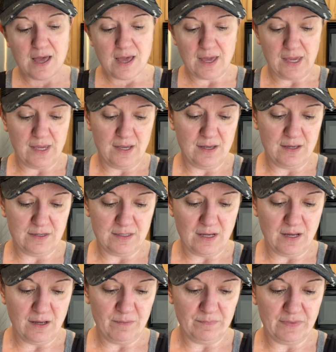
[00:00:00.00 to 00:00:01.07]
And
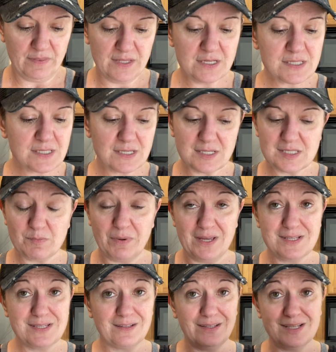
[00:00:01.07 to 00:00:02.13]
this is
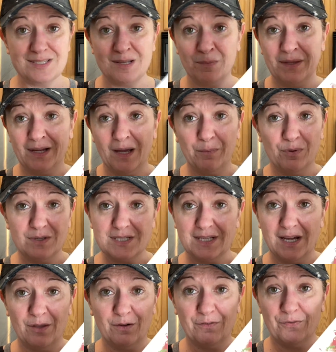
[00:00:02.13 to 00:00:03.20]
basically something I put
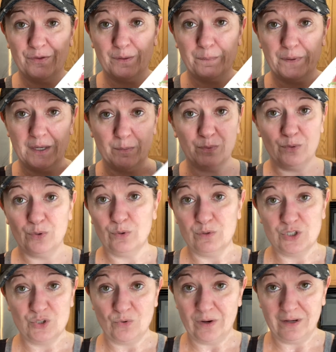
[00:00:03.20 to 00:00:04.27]
together for the people who
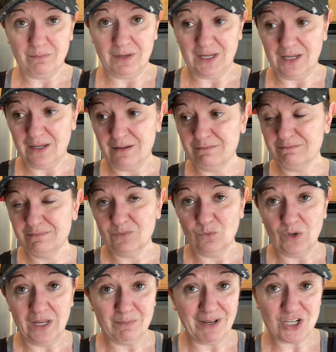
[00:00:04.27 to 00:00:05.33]
join me
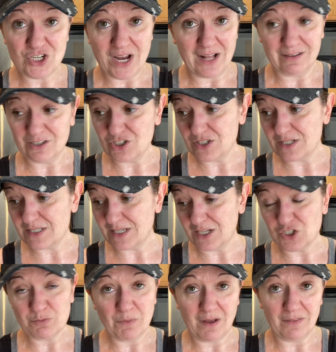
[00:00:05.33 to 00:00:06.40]
in my challenges
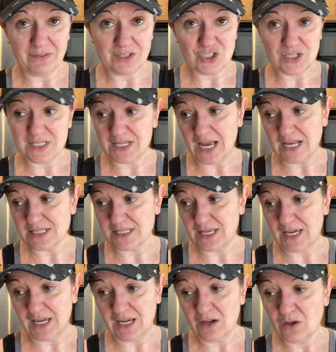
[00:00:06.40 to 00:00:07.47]
each month, just as
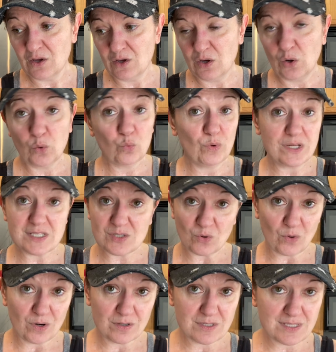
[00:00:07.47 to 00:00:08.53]
a
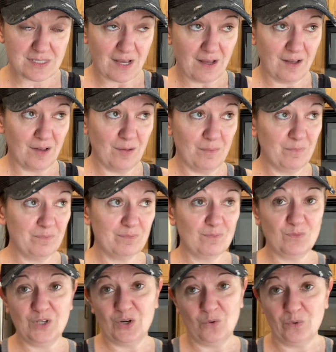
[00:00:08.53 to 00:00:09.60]
resource,
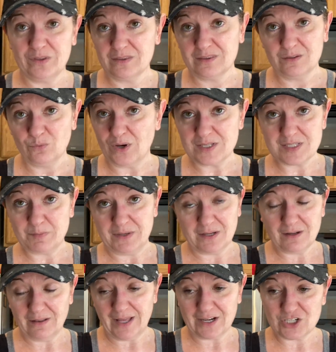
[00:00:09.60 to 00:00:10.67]
you know, with recipe
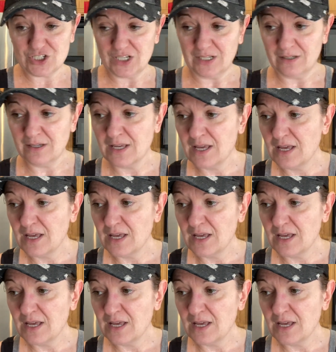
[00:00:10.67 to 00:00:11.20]
collection.